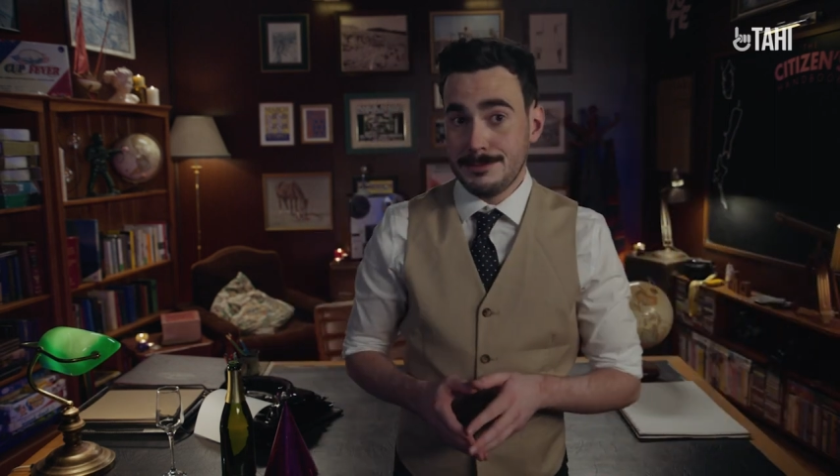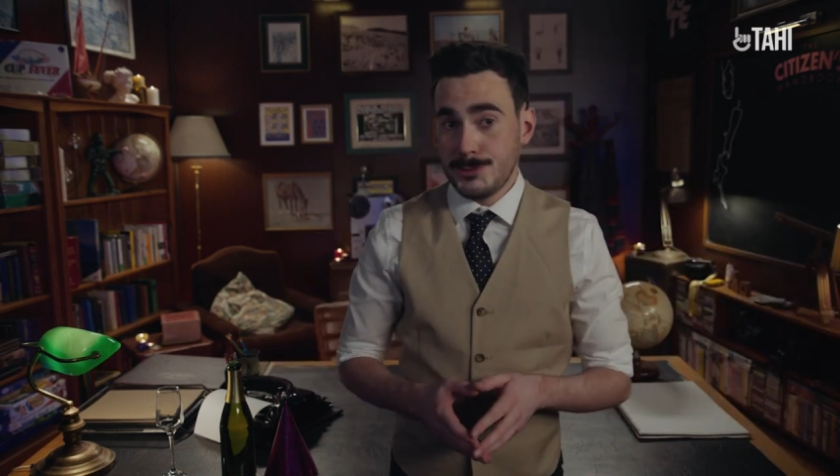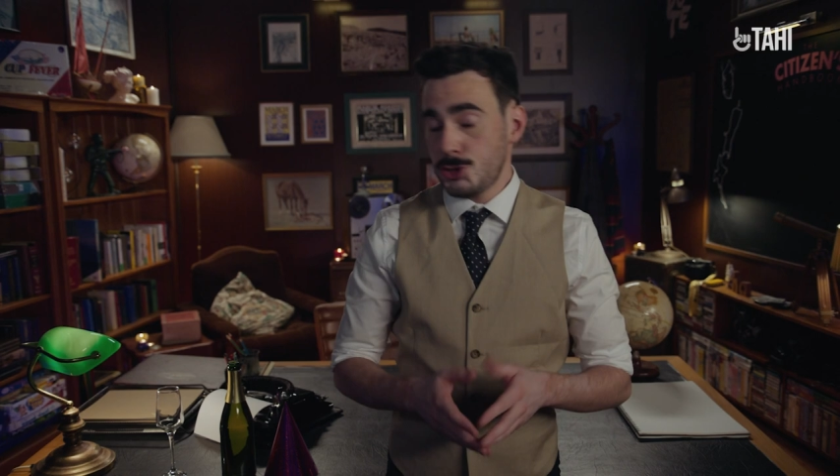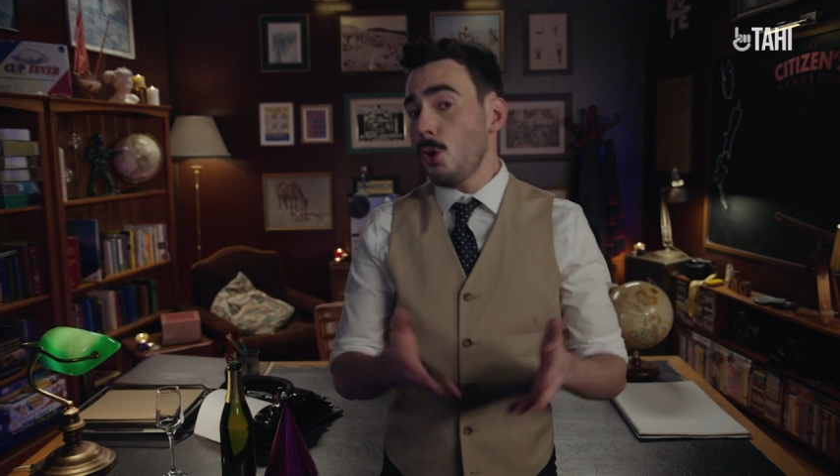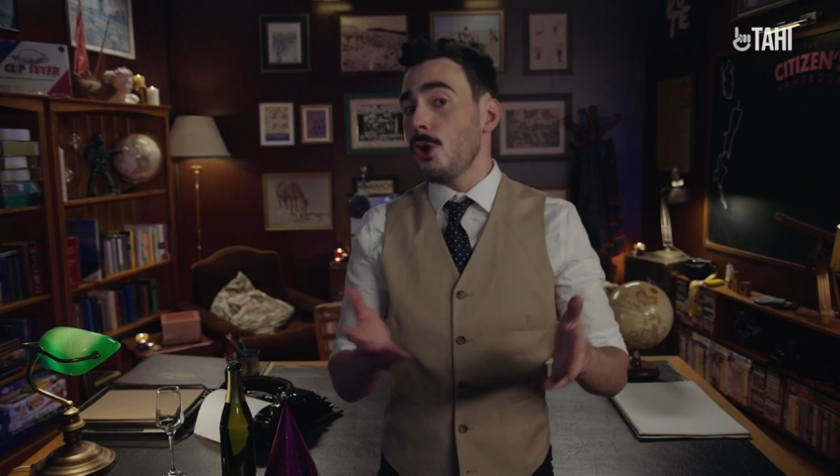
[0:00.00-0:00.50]

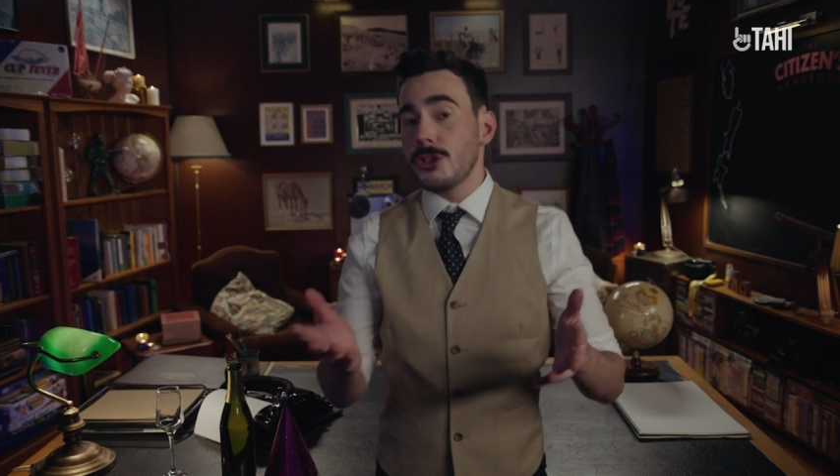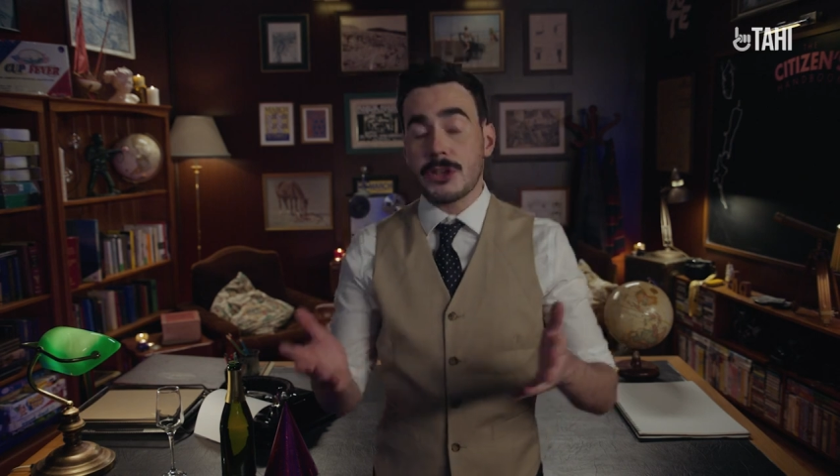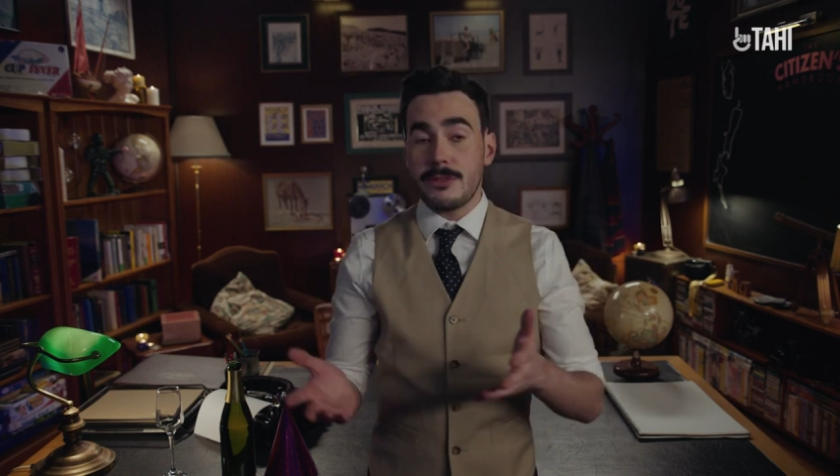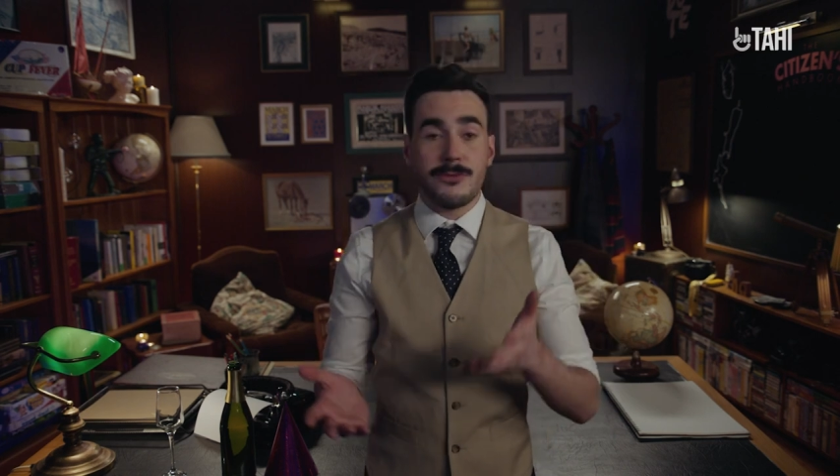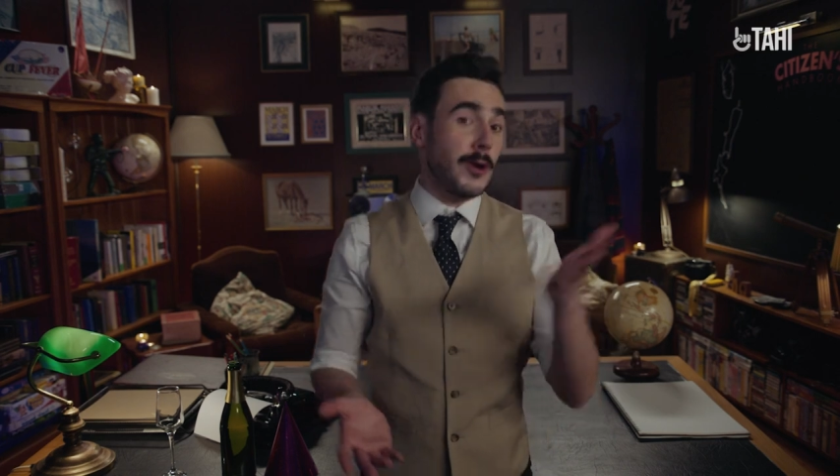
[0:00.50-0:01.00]
Sure, you
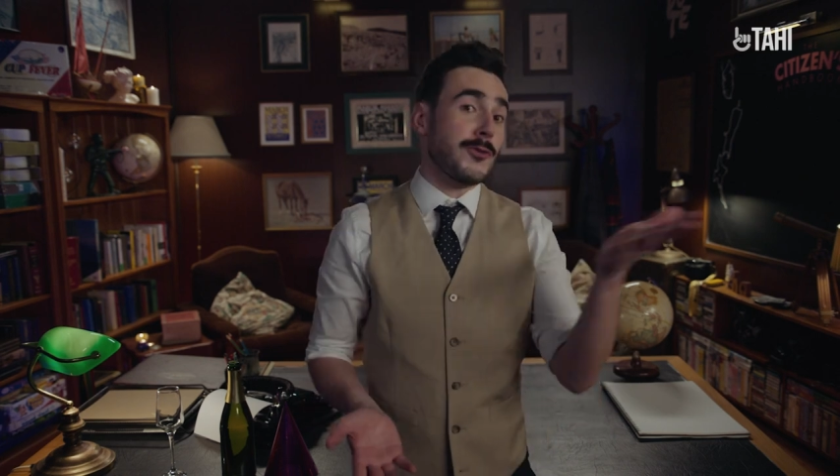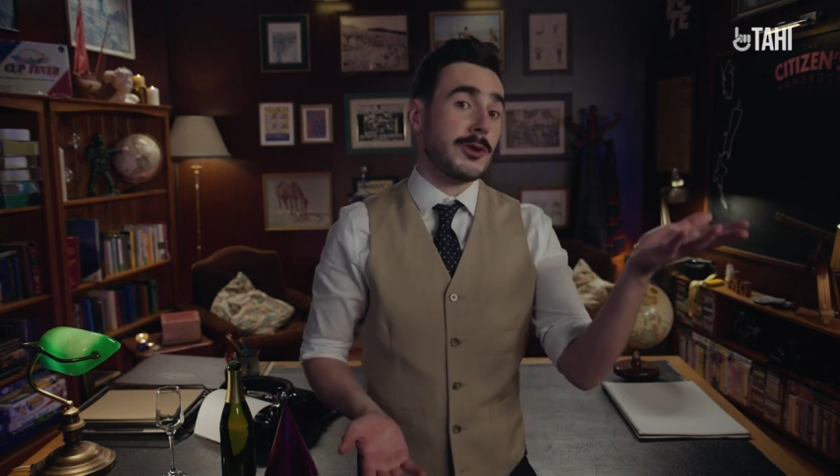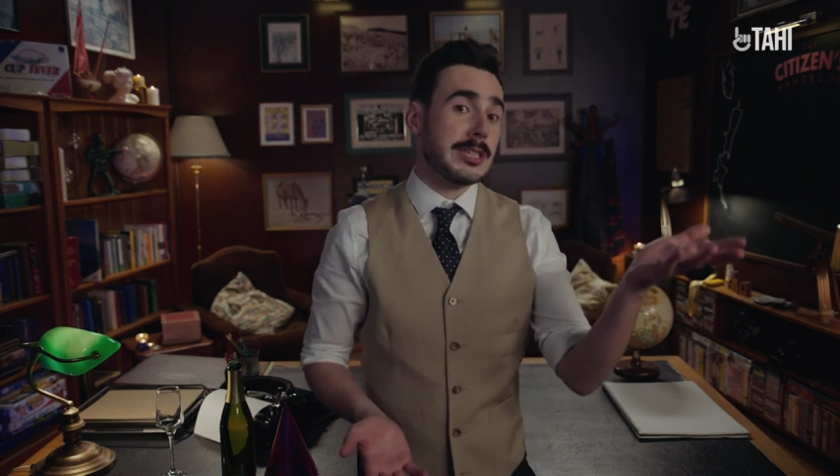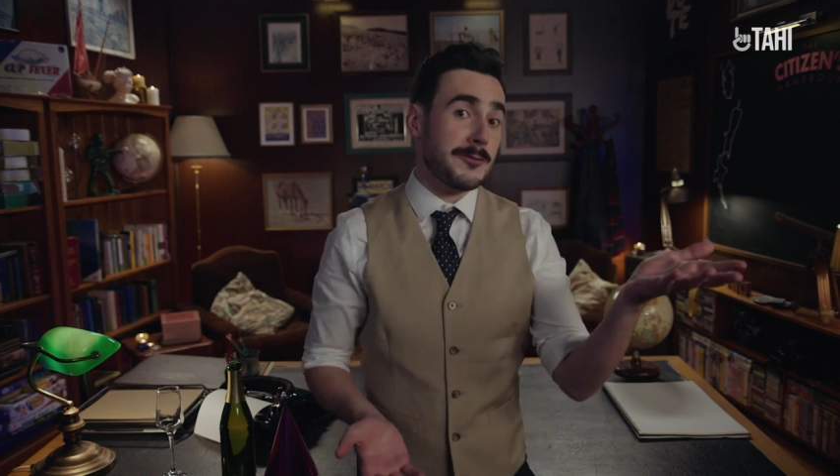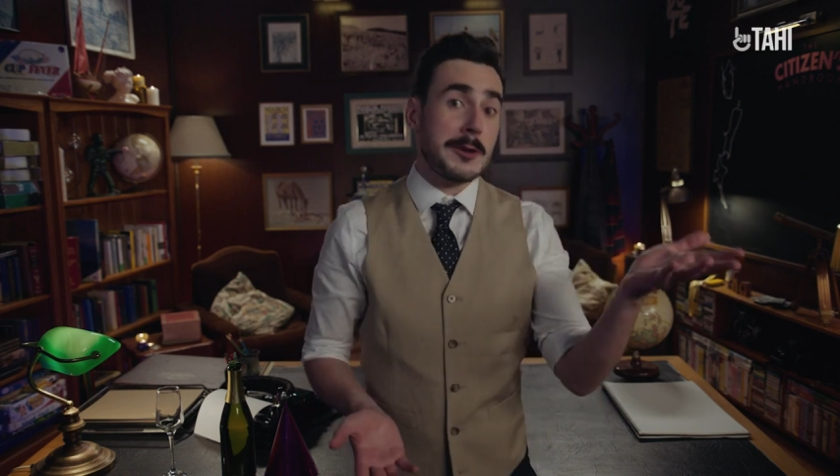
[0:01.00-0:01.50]
can vote
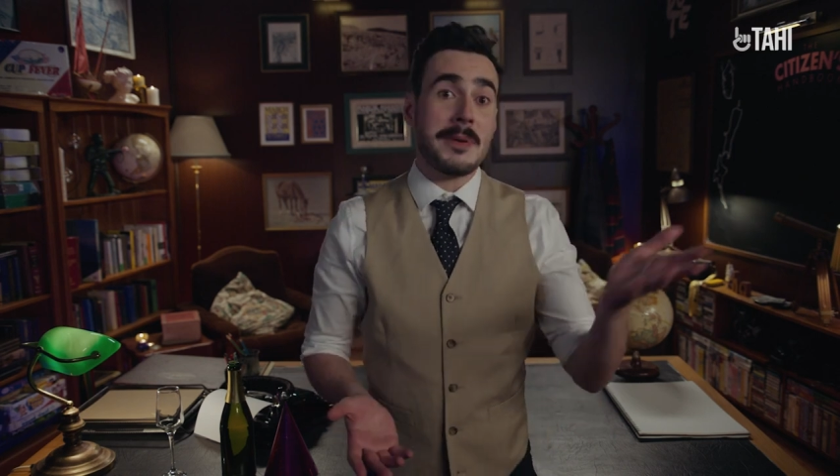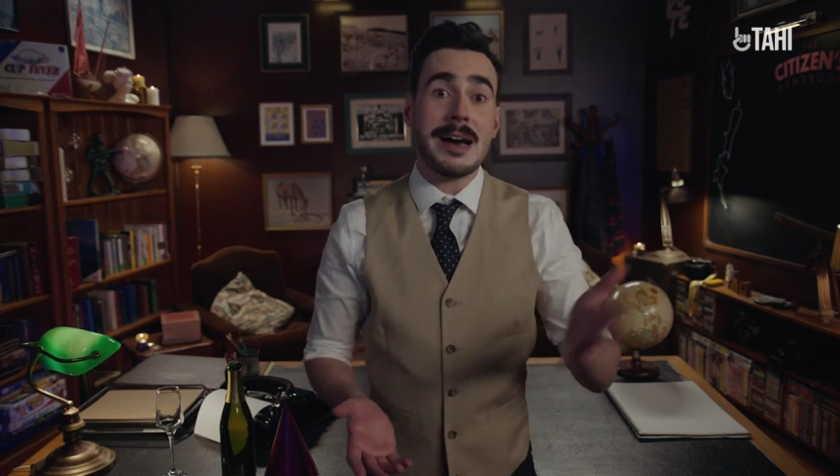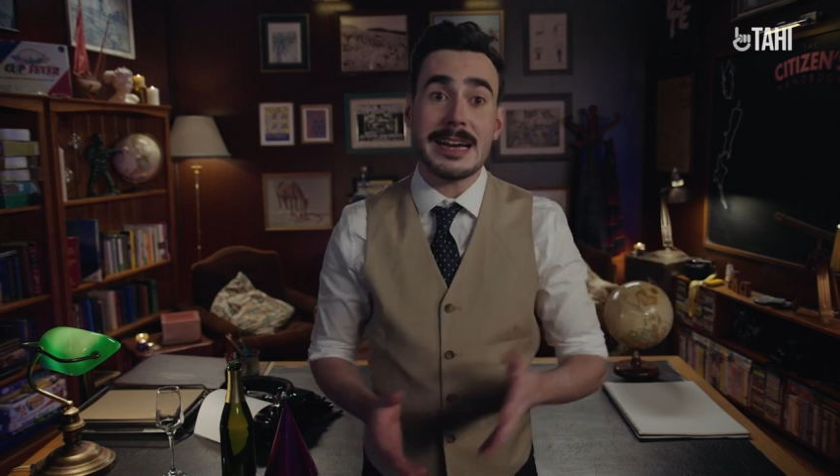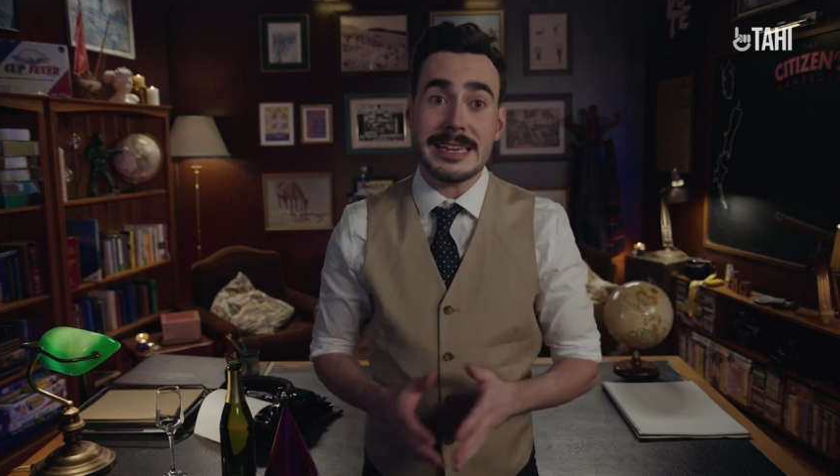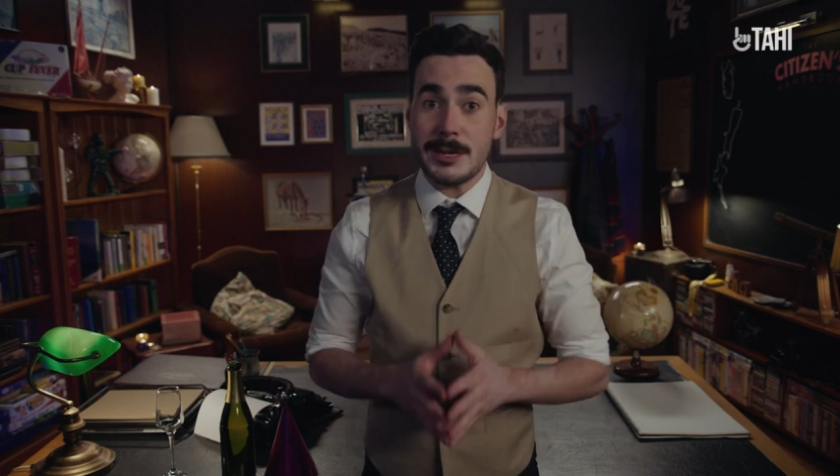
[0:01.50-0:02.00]
for a different
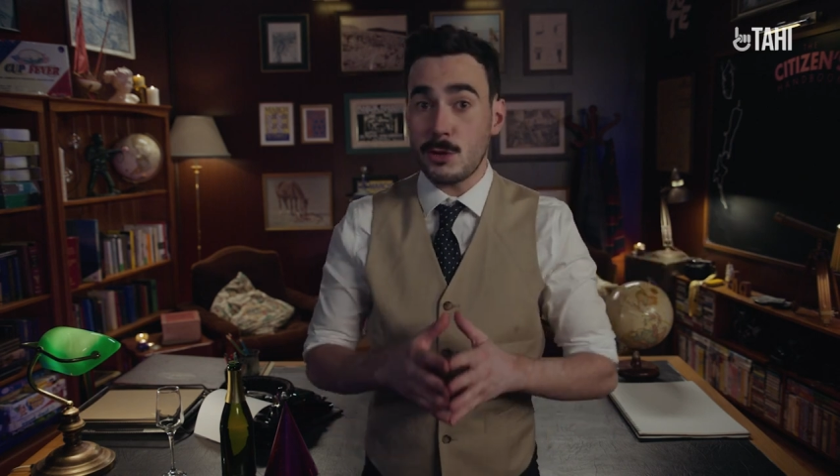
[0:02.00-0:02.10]
party